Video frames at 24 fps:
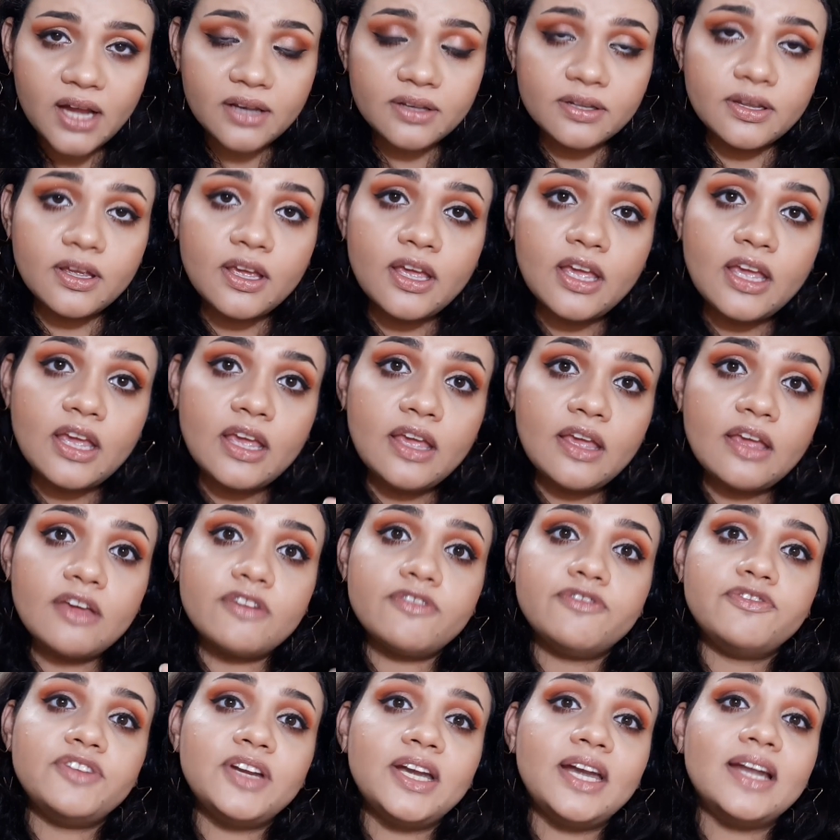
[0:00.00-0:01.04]
but
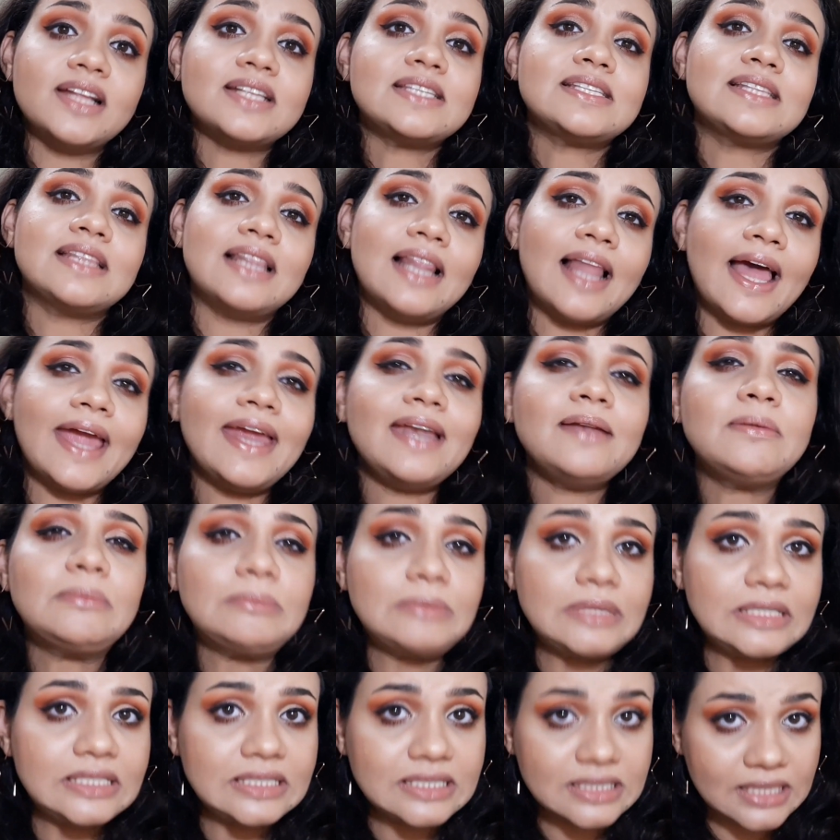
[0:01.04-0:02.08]
if we did a
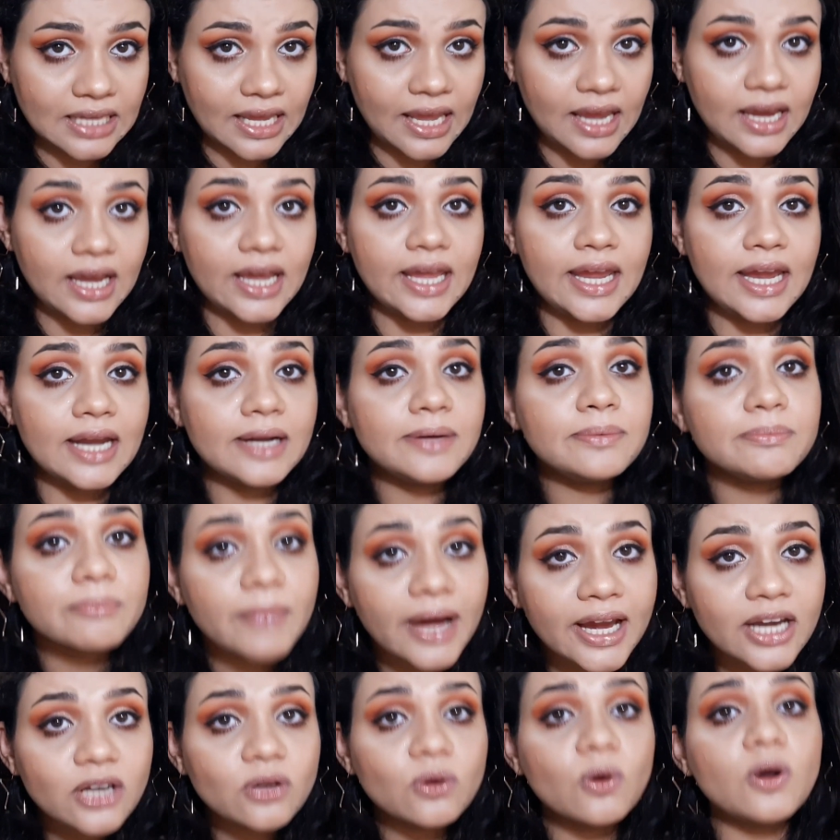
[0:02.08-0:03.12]
slight mistake
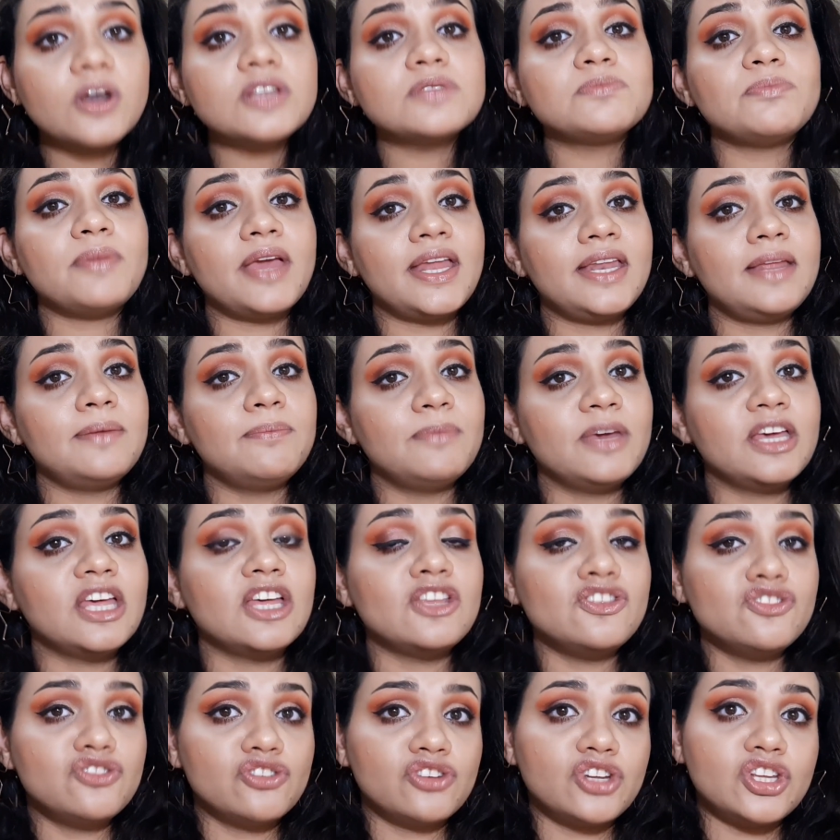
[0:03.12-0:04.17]
it might cause many
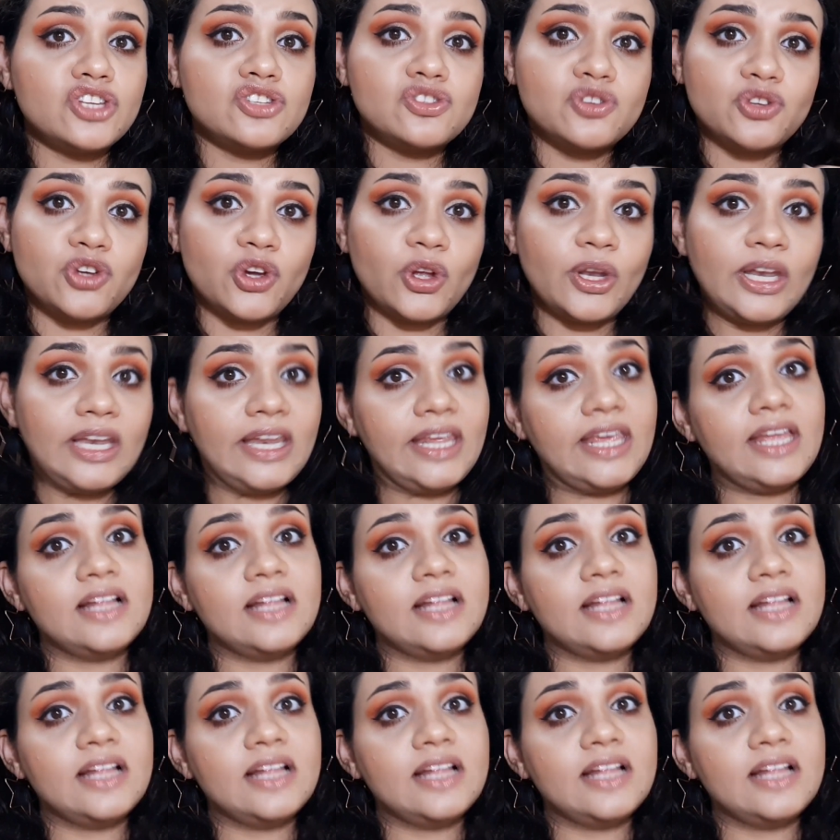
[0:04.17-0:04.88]
big injuries to your